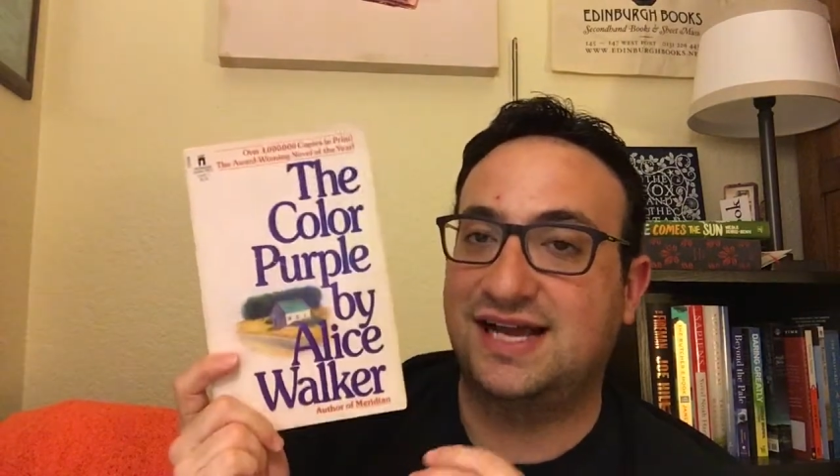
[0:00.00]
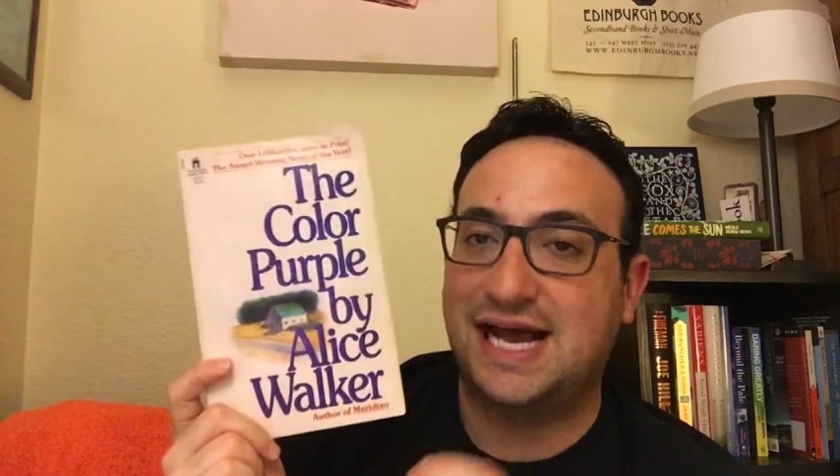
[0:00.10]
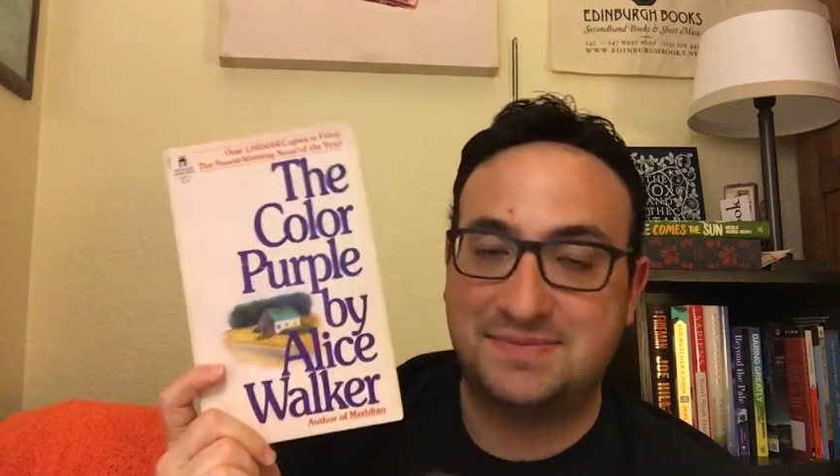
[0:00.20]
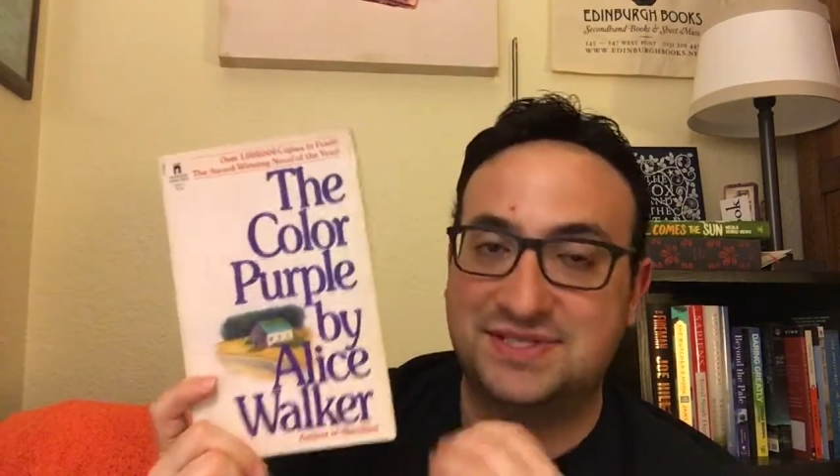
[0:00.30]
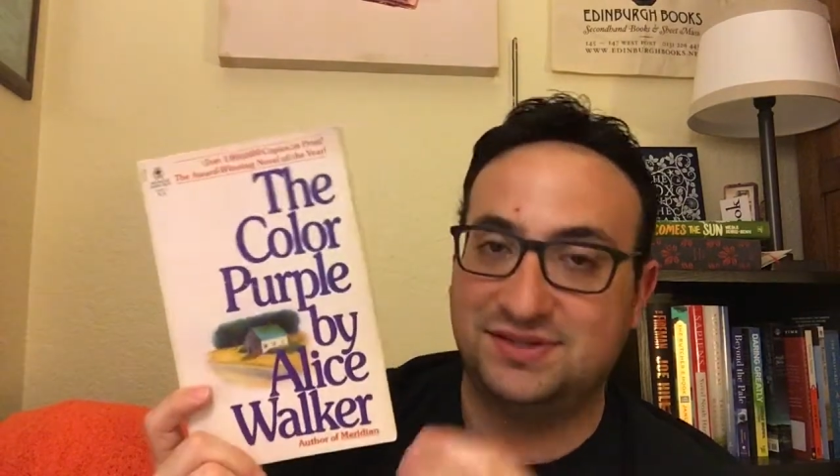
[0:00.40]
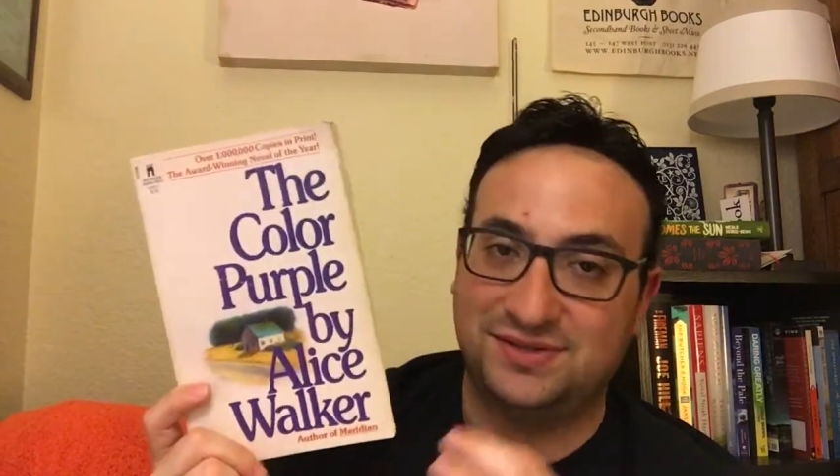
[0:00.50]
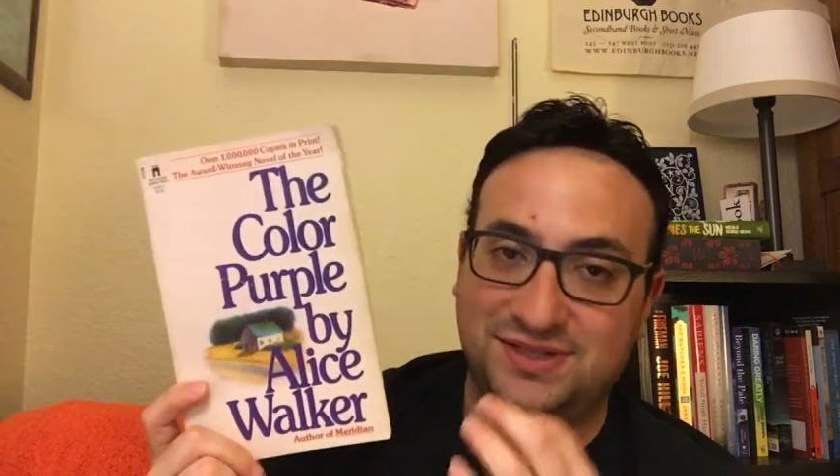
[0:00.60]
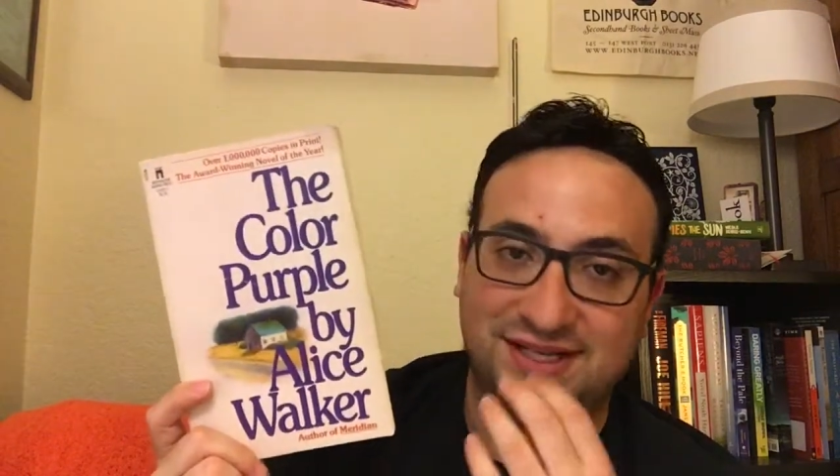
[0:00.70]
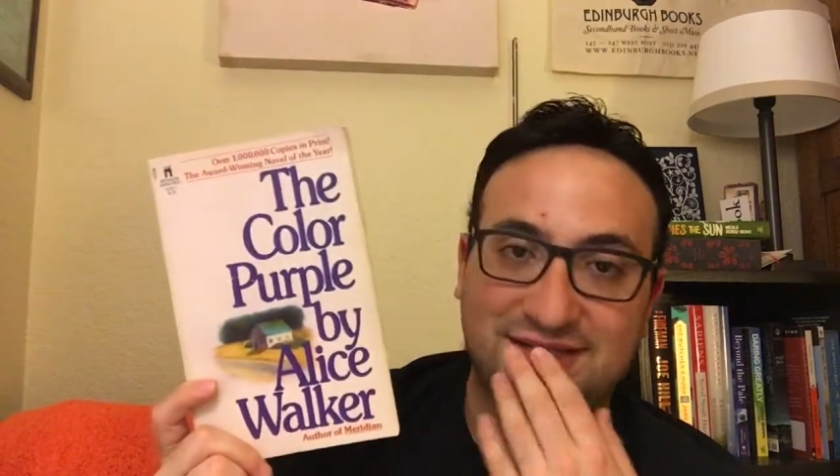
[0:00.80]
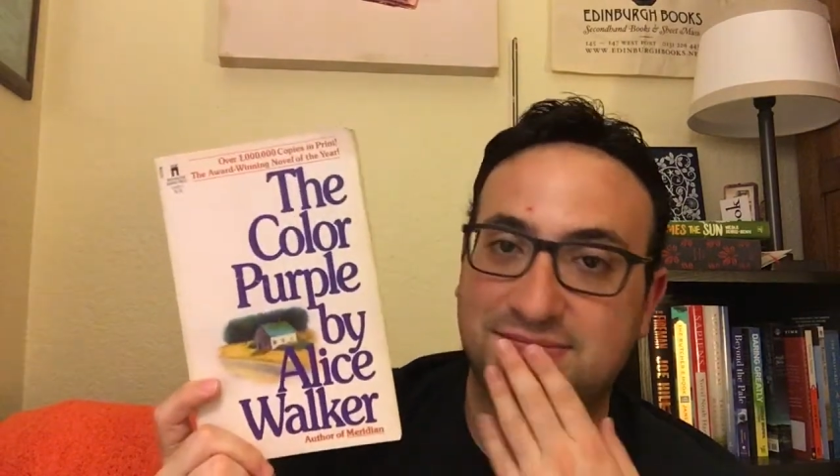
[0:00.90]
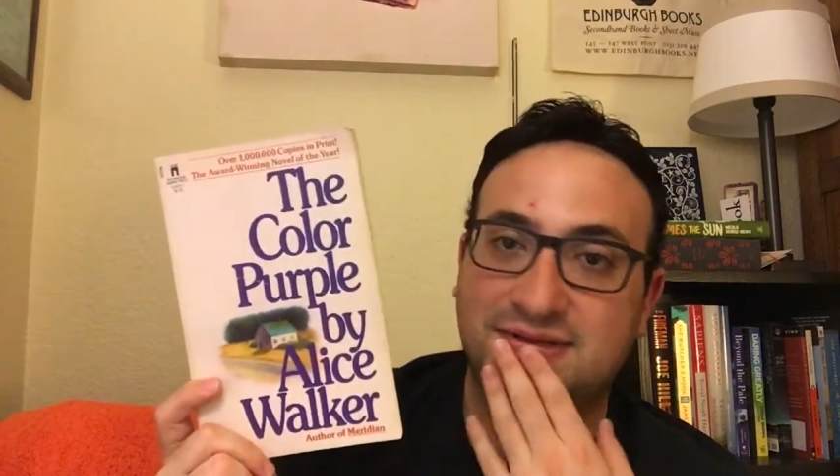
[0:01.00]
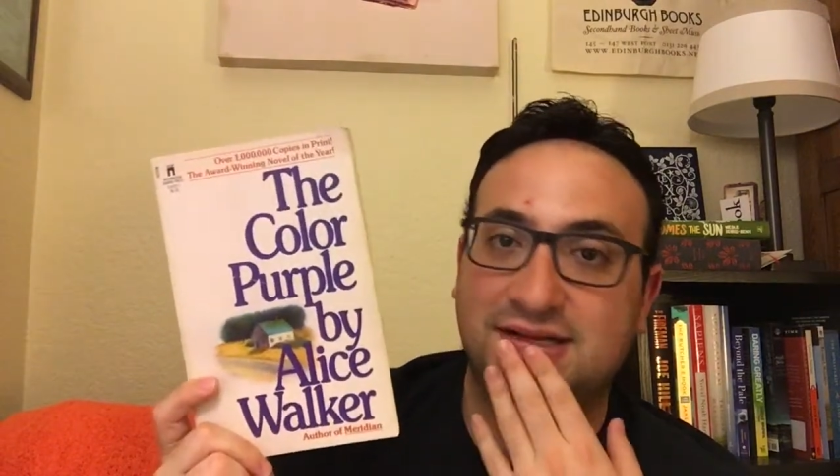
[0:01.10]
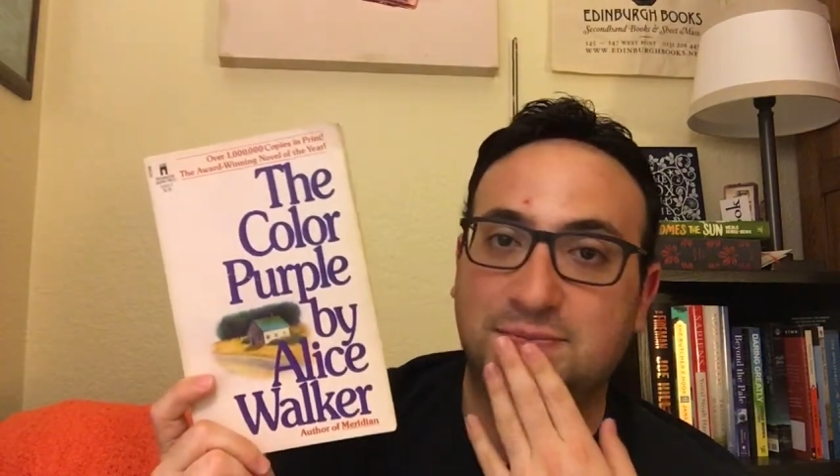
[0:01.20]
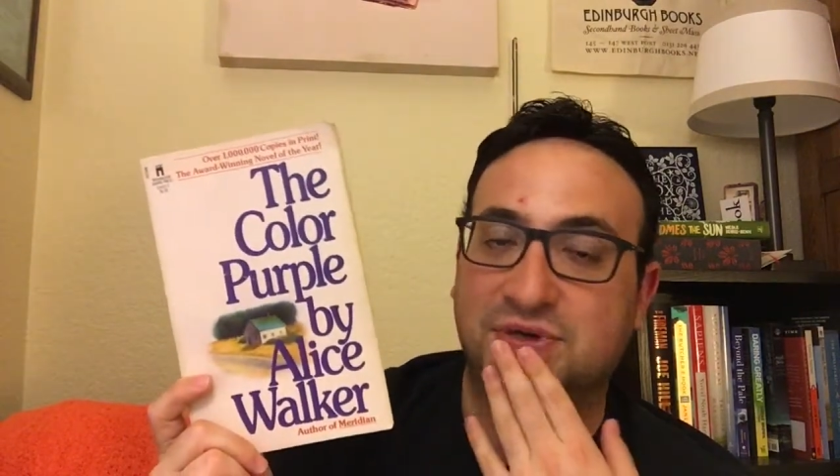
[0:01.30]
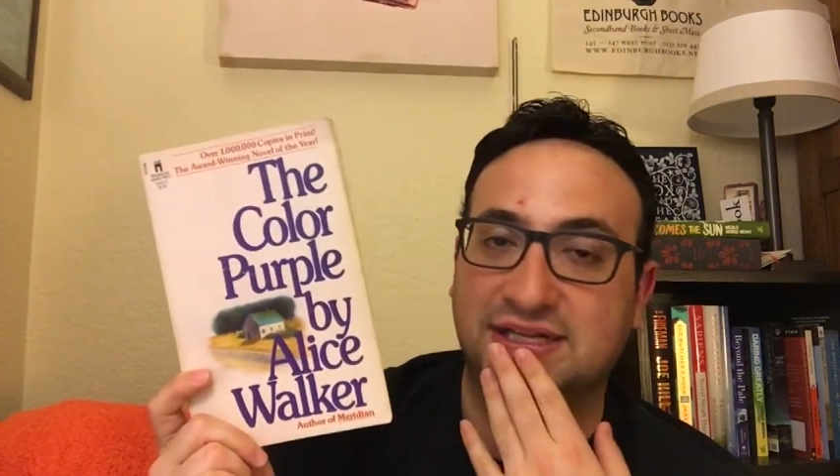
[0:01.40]
absolutely and
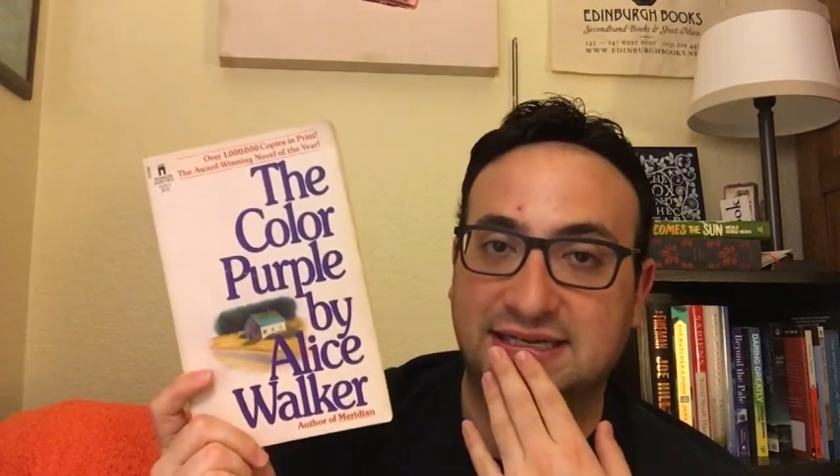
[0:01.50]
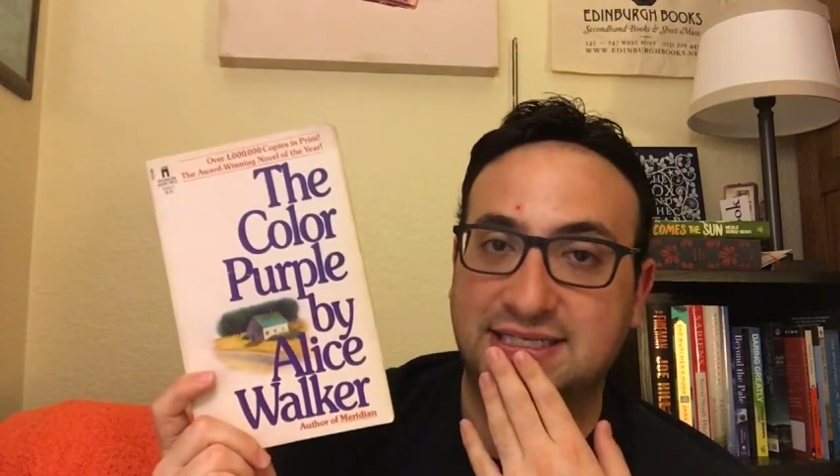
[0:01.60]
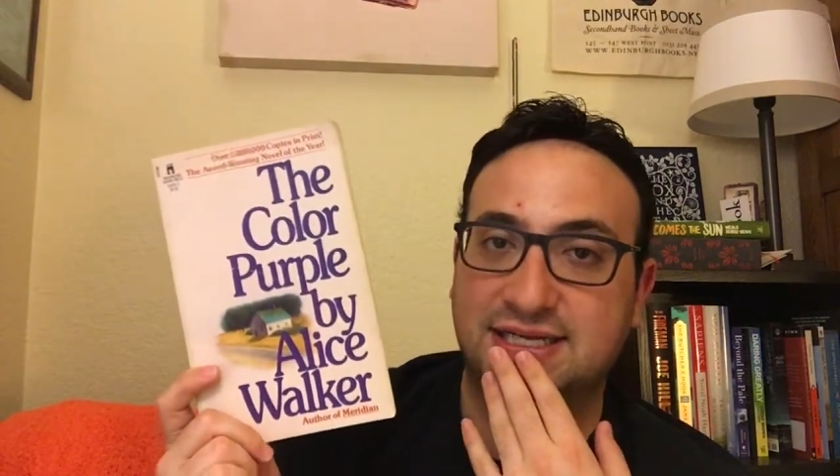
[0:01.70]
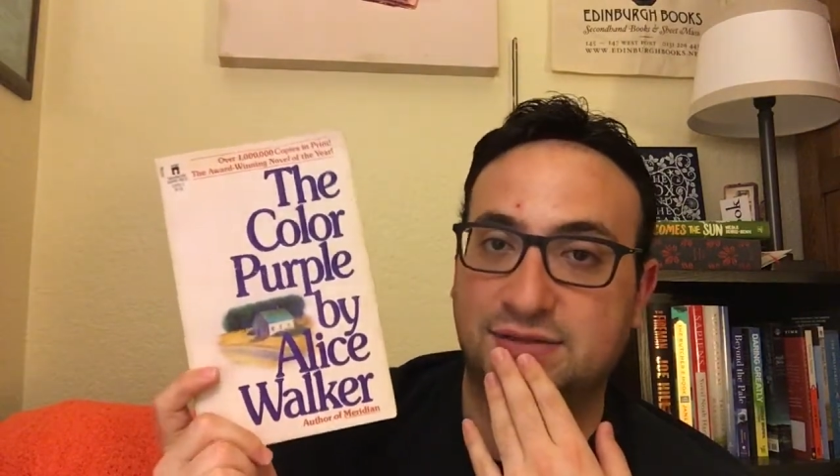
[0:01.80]
brilliant and